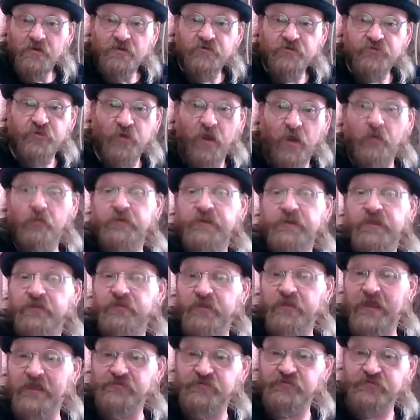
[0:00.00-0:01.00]
so I would get
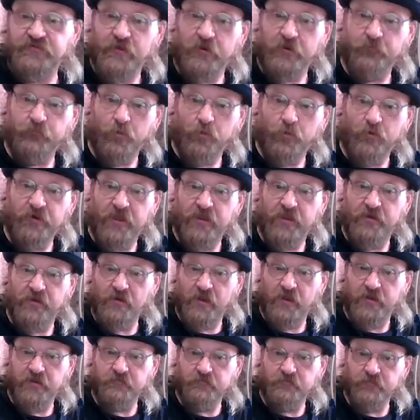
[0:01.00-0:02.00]
that stuff. Would had
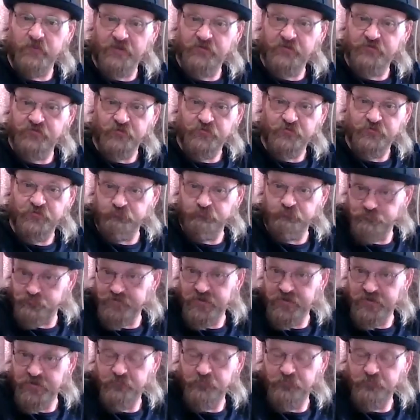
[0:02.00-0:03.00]
like extra
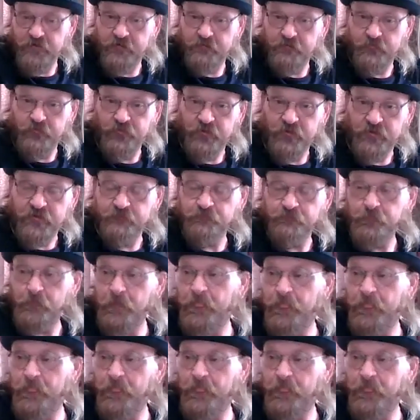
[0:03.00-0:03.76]
teeth and everything.